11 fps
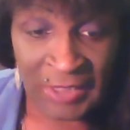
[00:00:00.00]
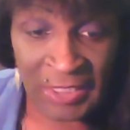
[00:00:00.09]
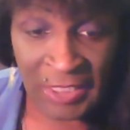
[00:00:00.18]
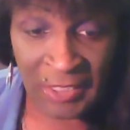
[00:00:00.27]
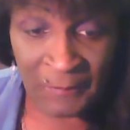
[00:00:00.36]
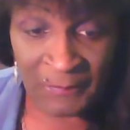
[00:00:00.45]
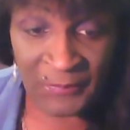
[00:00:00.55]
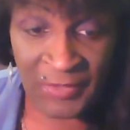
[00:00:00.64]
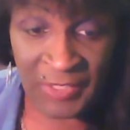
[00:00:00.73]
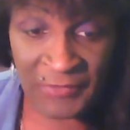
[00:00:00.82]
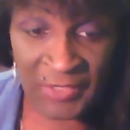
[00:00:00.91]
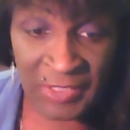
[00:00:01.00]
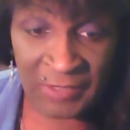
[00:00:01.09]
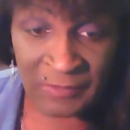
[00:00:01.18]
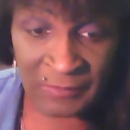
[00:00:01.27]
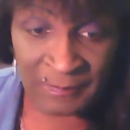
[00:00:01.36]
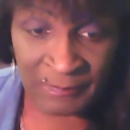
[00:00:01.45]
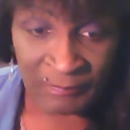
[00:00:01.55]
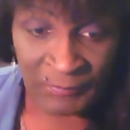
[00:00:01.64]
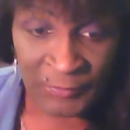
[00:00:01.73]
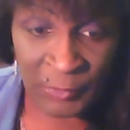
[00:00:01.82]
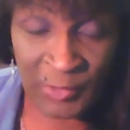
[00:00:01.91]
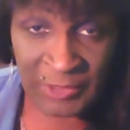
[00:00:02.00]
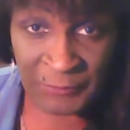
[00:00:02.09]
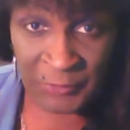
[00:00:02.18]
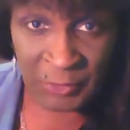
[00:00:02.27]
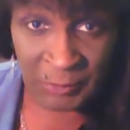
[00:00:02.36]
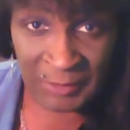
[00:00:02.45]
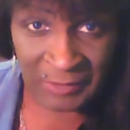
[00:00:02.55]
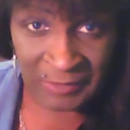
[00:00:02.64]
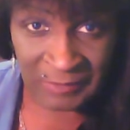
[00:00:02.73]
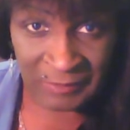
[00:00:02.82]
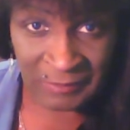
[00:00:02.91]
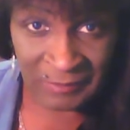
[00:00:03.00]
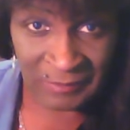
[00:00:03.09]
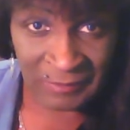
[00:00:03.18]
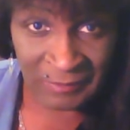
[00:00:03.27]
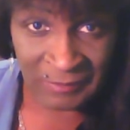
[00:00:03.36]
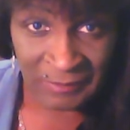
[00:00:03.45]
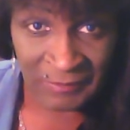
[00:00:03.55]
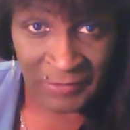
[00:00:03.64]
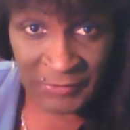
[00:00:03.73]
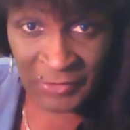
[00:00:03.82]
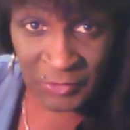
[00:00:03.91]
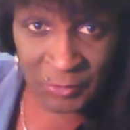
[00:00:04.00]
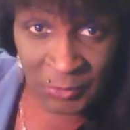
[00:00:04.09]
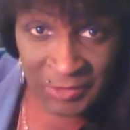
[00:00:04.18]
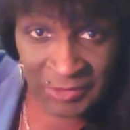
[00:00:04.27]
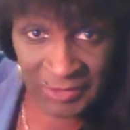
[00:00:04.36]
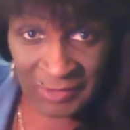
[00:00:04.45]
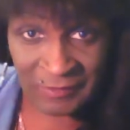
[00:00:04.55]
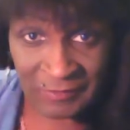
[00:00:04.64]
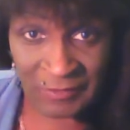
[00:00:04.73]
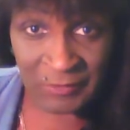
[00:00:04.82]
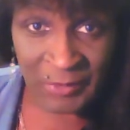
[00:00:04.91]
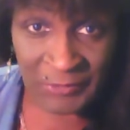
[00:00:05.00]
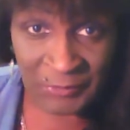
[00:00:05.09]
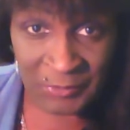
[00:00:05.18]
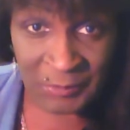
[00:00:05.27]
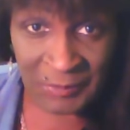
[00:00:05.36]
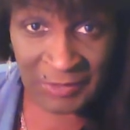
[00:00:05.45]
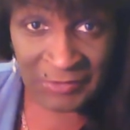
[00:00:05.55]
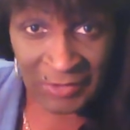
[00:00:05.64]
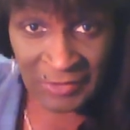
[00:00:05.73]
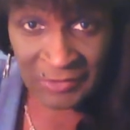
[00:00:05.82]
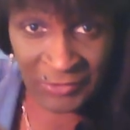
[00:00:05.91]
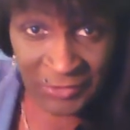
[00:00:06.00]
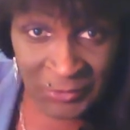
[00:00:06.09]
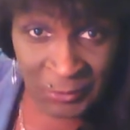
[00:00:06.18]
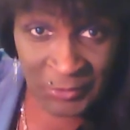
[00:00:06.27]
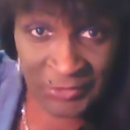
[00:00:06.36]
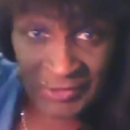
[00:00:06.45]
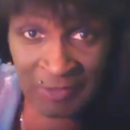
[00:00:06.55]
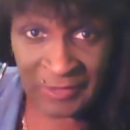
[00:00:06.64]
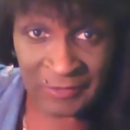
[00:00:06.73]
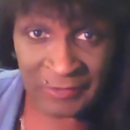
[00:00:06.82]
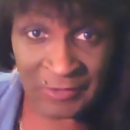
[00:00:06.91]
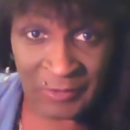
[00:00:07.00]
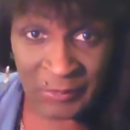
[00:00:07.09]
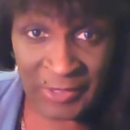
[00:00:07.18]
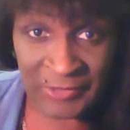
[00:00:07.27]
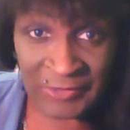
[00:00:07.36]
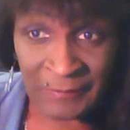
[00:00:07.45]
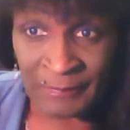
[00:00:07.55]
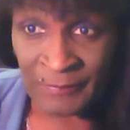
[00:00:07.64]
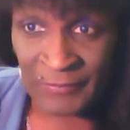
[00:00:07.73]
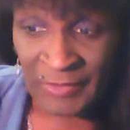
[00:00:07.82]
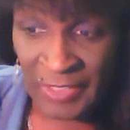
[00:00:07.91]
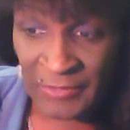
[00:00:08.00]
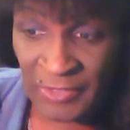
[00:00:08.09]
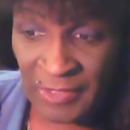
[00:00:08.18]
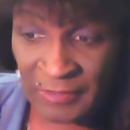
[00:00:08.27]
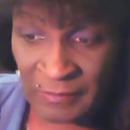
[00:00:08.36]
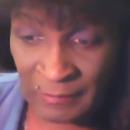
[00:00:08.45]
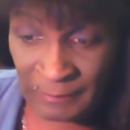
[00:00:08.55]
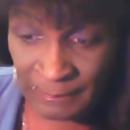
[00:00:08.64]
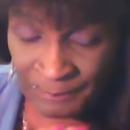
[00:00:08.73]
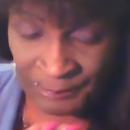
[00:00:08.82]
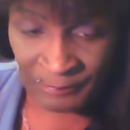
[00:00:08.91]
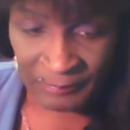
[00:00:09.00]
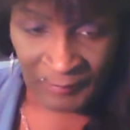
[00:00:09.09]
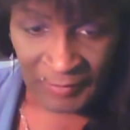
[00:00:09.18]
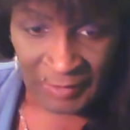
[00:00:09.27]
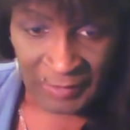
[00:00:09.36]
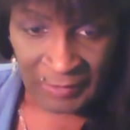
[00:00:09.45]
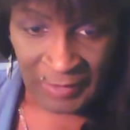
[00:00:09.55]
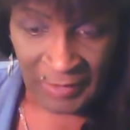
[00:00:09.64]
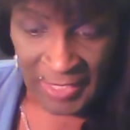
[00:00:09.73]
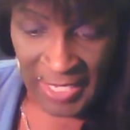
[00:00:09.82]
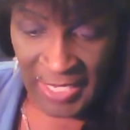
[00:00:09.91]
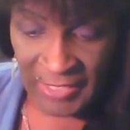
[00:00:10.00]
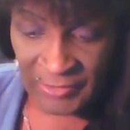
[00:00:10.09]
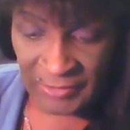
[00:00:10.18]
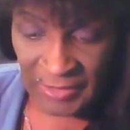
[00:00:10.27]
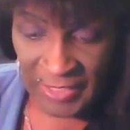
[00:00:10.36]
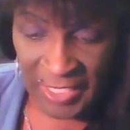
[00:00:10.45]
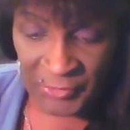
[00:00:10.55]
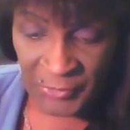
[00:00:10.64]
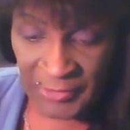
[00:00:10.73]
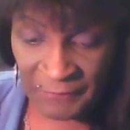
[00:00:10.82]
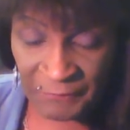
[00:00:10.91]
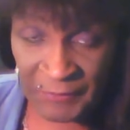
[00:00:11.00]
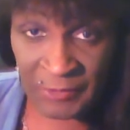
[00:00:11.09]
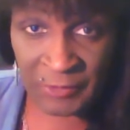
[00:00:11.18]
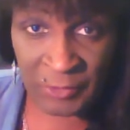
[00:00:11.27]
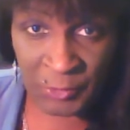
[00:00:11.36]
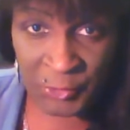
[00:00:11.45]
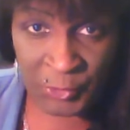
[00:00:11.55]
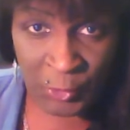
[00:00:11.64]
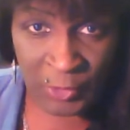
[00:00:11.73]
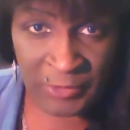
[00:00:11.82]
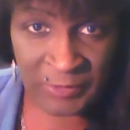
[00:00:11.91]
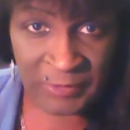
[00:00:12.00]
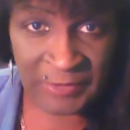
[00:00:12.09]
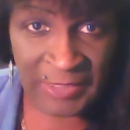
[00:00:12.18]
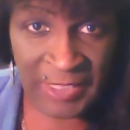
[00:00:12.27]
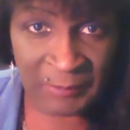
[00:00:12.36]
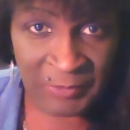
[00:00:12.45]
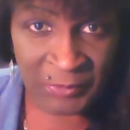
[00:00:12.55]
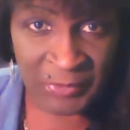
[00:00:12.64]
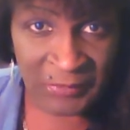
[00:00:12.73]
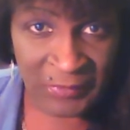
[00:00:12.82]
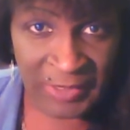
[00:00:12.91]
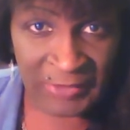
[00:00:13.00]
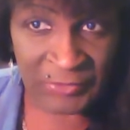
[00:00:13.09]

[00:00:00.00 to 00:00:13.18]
And then you rest for 2 minutes. Then you do it again. Then you rest for 2 minutes. Then you do it again. Then you rest. And then as you get fitter, you shorten the time between rests.